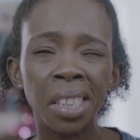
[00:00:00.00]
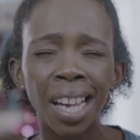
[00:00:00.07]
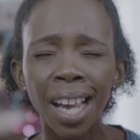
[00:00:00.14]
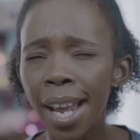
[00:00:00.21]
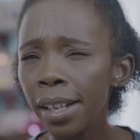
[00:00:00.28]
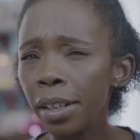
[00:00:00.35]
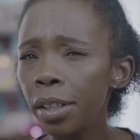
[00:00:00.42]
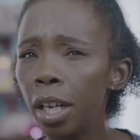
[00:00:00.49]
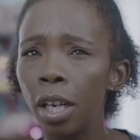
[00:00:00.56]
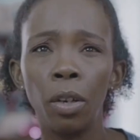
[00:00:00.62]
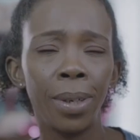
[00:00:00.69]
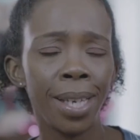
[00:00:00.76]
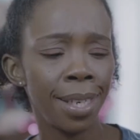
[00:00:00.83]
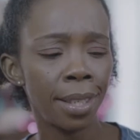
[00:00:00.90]
I don't
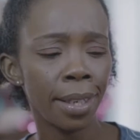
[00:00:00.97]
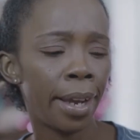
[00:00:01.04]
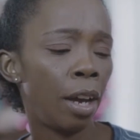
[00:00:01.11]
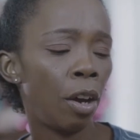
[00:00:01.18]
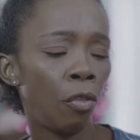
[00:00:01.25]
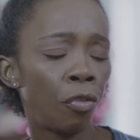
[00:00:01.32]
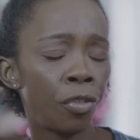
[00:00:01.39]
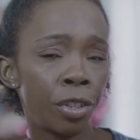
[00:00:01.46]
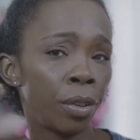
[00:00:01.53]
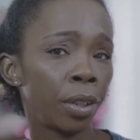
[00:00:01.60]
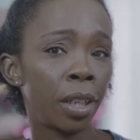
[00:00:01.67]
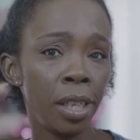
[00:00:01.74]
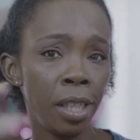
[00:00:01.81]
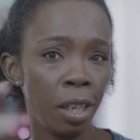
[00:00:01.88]
know, it's e.l.f. so
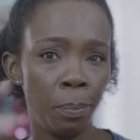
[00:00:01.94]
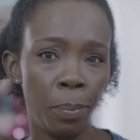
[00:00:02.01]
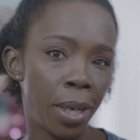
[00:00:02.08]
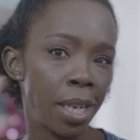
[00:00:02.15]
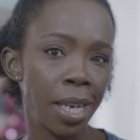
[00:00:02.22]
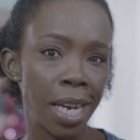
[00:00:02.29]
it couldn't have been